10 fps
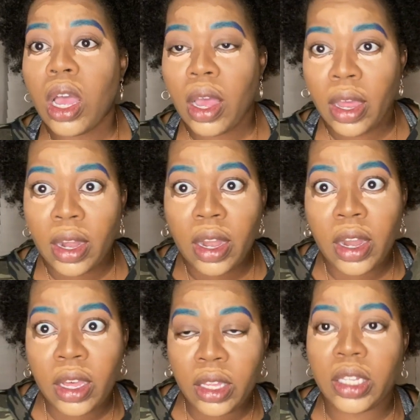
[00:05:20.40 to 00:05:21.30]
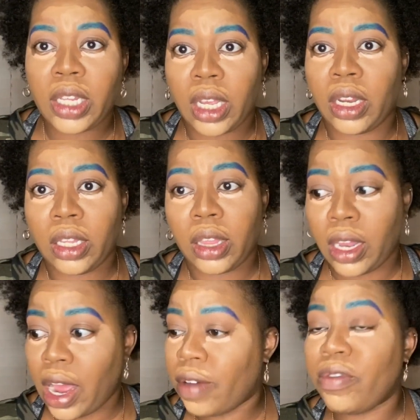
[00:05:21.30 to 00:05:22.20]
Another technique that
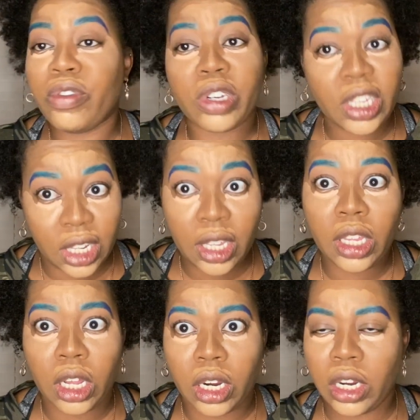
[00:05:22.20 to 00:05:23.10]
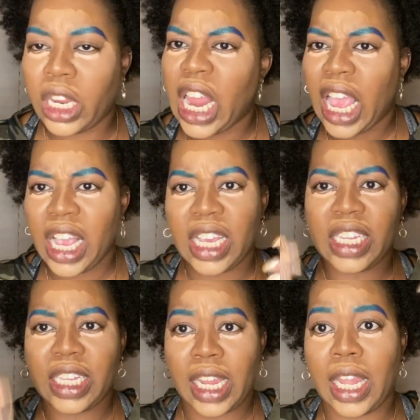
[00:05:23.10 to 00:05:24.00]
I've recently learned is
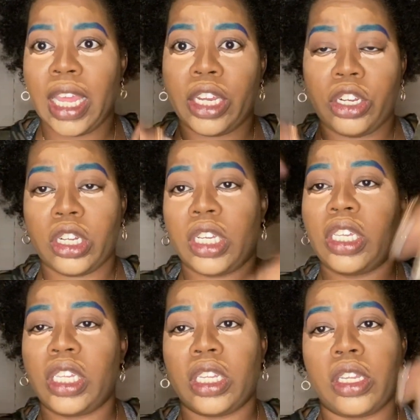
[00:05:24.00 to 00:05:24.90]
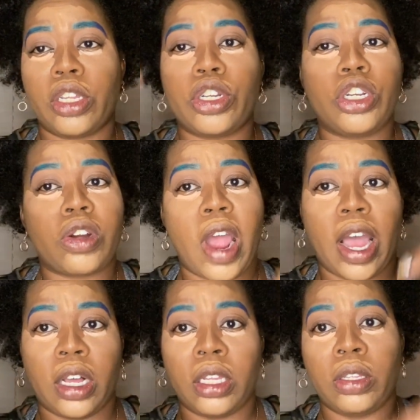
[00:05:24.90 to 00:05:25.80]
to let your concealer dry
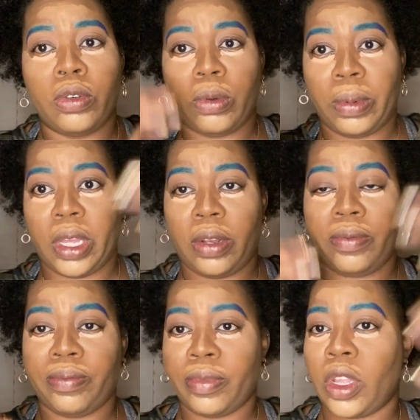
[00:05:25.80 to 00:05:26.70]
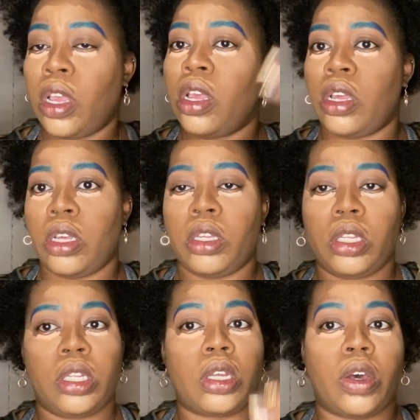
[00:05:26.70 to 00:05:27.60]
a little bit.
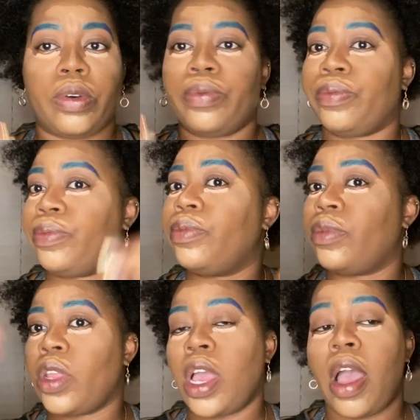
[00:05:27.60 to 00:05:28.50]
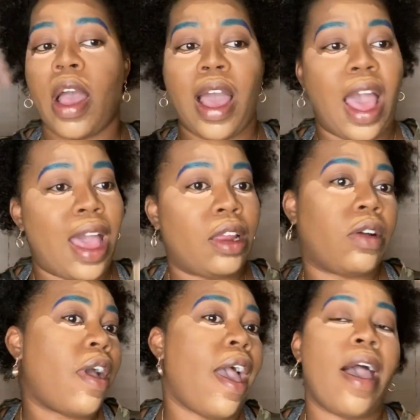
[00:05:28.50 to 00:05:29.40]
So I don't
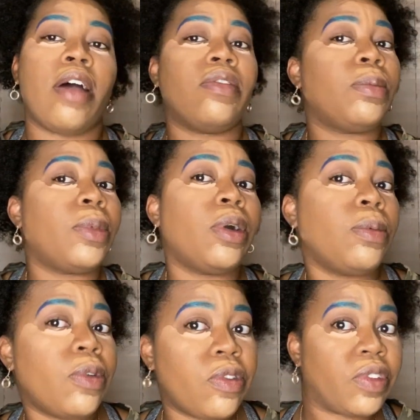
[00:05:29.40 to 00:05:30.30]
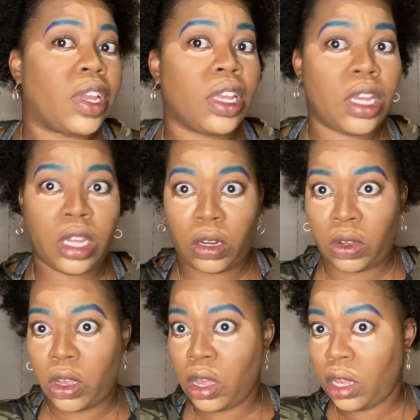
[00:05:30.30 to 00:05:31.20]
have a mobile fan,
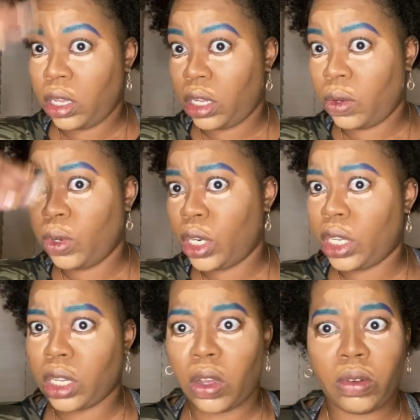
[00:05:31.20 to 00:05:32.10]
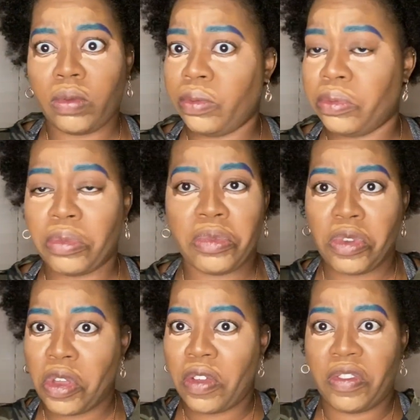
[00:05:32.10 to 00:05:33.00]
so we're just gonna
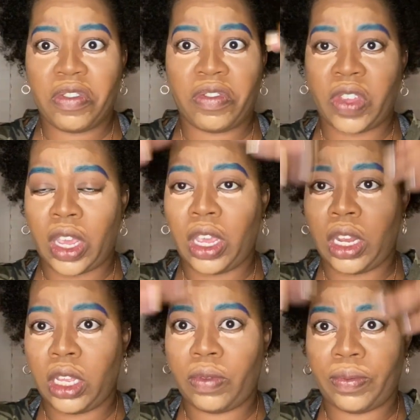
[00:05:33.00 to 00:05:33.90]
fan it,